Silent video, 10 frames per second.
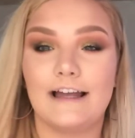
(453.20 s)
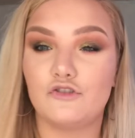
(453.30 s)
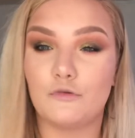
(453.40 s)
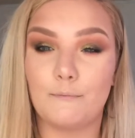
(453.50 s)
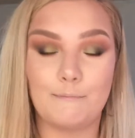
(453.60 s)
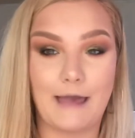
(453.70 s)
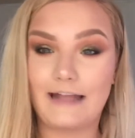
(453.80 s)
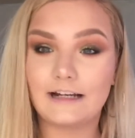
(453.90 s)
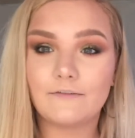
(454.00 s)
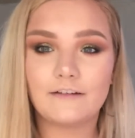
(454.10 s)
that
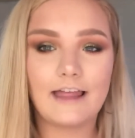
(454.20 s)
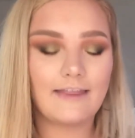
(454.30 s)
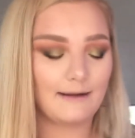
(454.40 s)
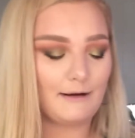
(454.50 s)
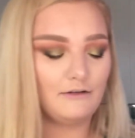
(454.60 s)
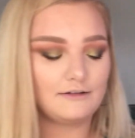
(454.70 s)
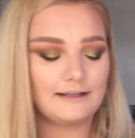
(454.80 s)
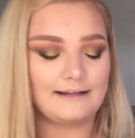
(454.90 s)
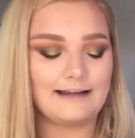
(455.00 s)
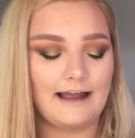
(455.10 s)
dramatic for that. Like, my look's
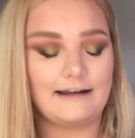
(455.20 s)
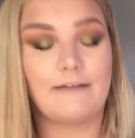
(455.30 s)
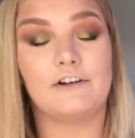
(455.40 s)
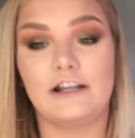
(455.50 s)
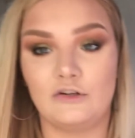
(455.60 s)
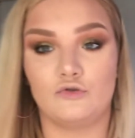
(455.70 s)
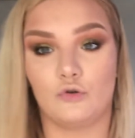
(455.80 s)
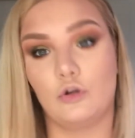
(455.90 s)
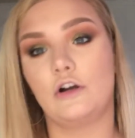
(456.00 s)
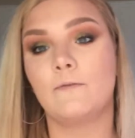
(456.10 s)
like not an everyday
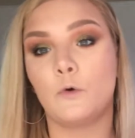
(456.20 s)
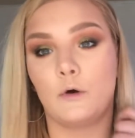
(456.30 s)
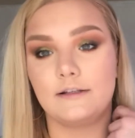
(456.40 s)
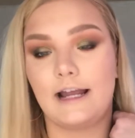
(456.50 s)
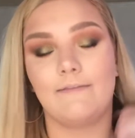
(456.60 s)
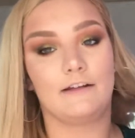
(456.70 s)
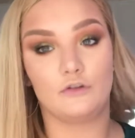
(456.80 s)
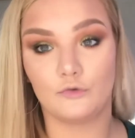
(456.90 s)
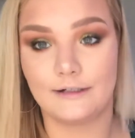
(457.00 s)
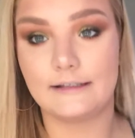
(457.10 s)
neutral look, of course. I have like
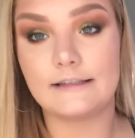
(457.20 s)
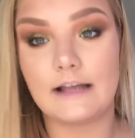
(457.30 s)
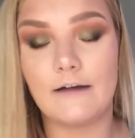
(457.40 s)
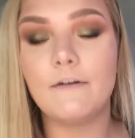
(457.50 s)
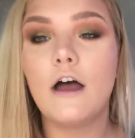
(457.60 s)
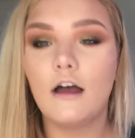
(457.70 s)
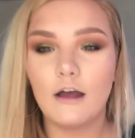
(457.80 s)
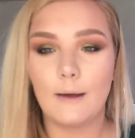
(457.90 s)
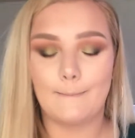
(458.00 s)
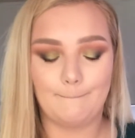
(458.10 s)
the greens and stuff.
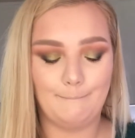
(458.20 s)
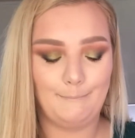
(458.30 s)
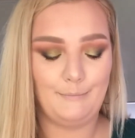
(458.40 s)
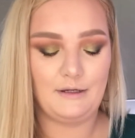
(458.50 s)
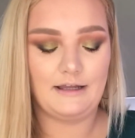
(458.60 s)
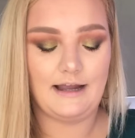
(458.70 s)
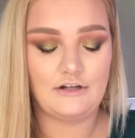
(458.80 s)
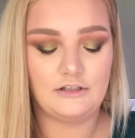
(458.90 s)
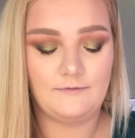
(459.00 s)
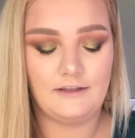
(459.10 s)
But I
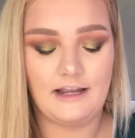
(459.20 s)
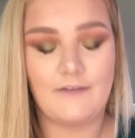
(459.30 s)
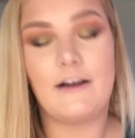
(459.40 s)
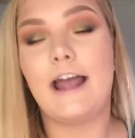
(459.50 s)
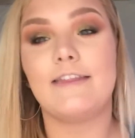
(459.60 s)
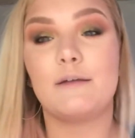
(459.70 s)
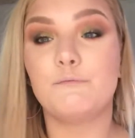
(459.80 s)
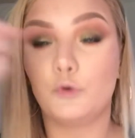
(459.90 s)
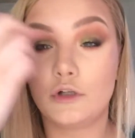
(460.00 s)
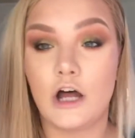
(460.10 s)
just feel like if I had like
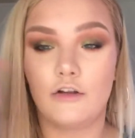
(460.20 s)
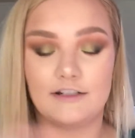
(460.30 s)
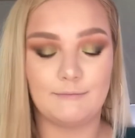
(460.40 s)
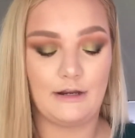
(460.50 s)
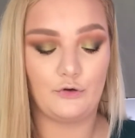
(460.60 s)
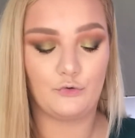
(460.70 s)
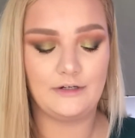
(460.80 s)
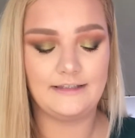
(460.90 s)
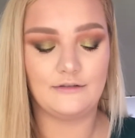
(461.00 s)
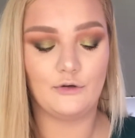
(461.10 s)
bold colors in my
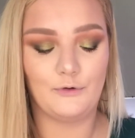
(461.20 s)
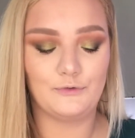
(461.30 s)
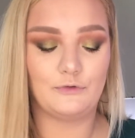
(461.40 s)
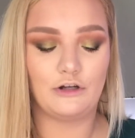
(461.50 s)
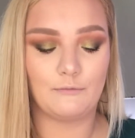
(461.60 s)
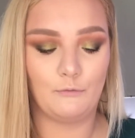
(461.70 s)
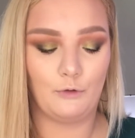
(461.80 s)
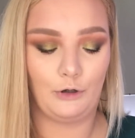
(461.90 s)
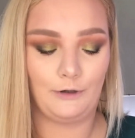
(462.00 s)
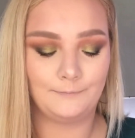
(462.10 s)
crease, those would look
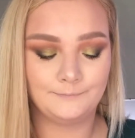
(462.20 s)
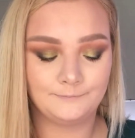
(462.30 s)
more